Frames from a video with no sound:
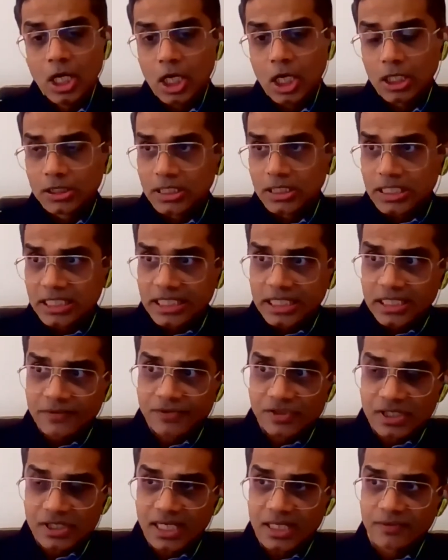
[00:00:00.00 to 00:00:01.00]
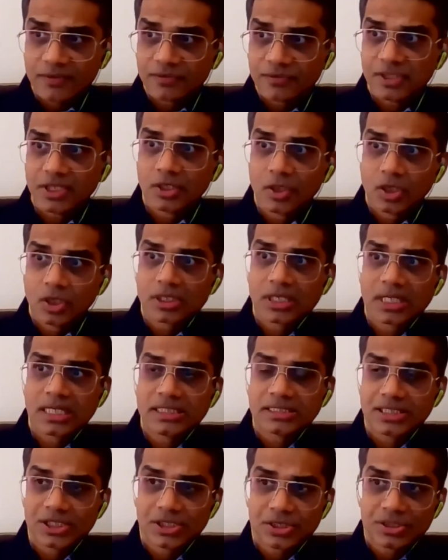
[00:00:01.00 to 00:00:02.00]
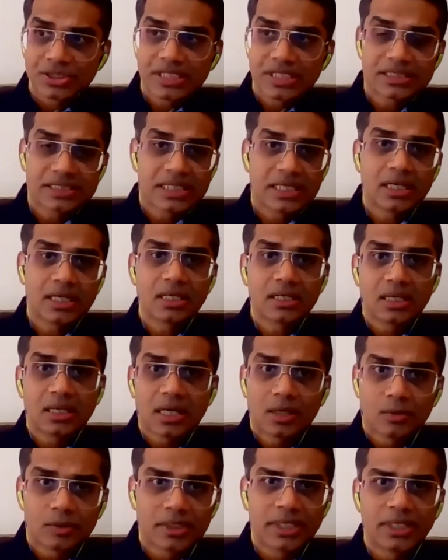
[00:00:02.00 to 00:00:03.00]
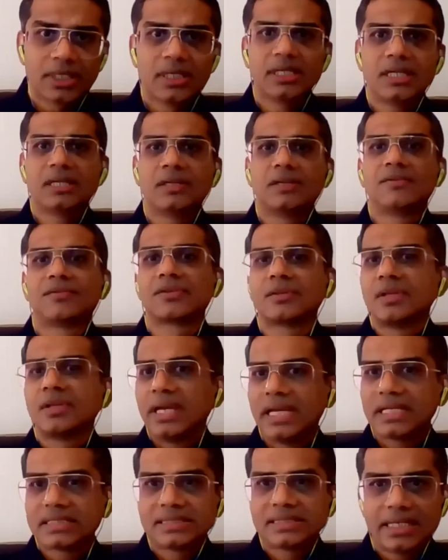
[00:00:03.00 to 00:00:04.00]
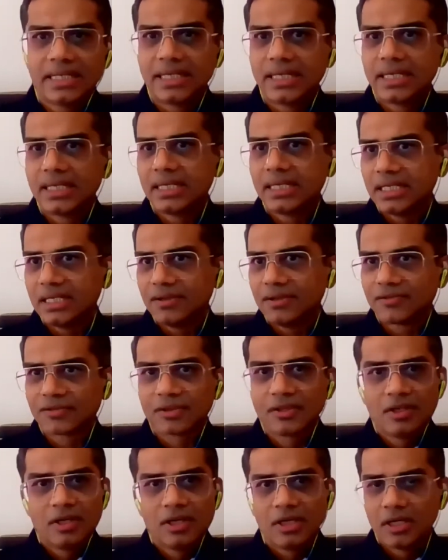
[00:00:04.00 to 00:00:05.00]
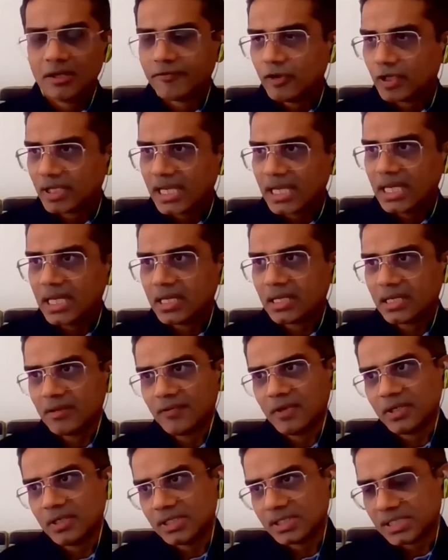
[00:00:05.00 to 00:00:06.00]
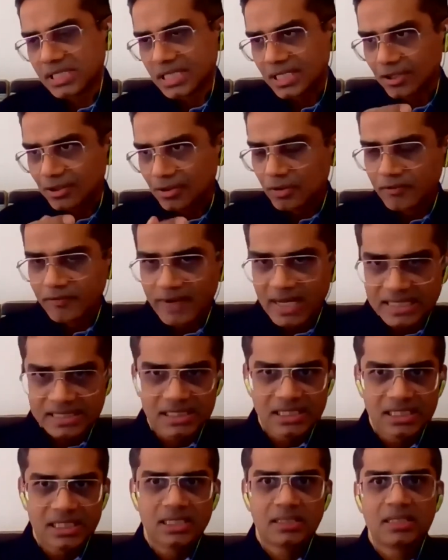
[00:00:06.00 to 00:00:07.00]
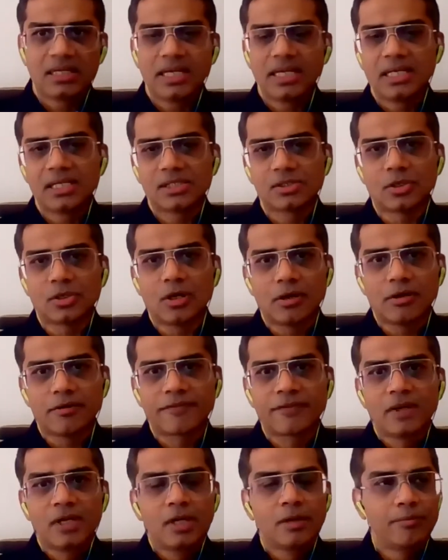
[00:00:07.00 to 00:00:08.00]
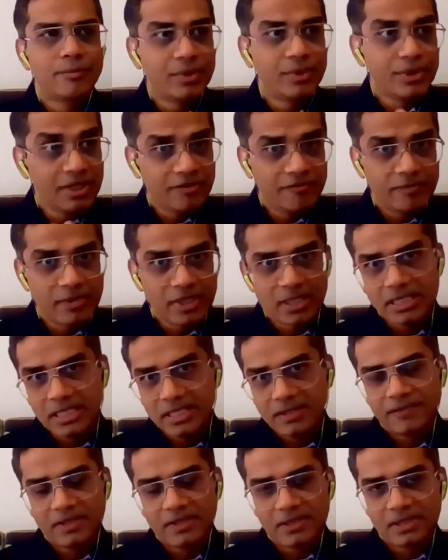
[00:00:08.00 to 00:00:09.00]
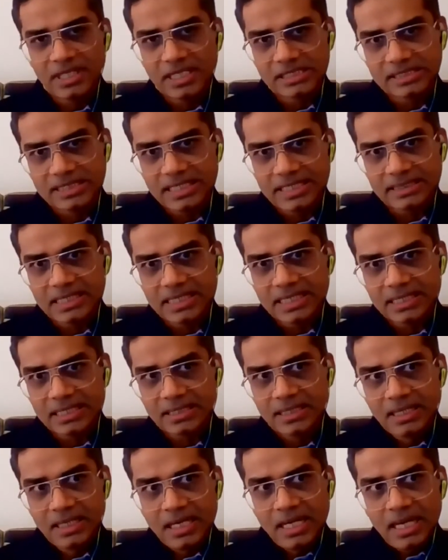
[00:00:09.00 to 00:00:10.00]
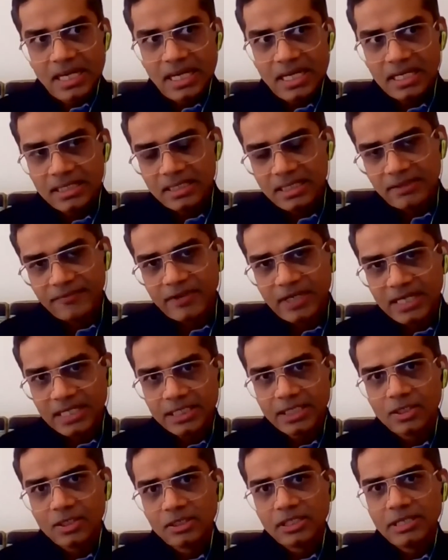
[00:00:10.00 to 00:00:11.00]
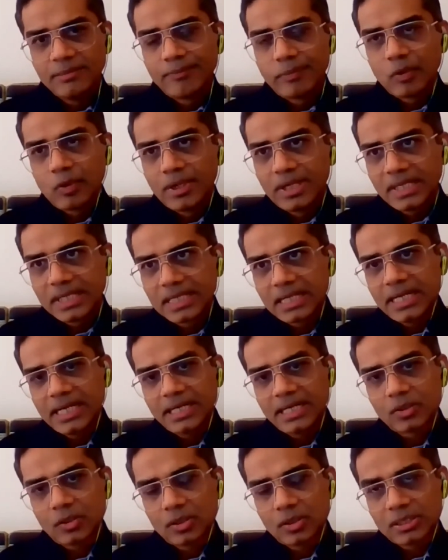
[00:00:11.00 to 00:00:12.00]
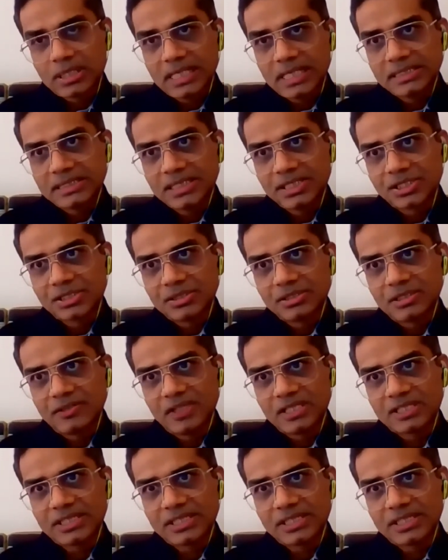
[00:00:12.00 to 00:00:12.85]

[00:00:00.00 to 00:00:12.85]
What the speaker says: On the leave side, we've seen organizations extend uncounted leaves, extended leaves for caregivers, and vaccine days off, bereavement leave, and things like that. And then finally, on the Employee Connect, organizations have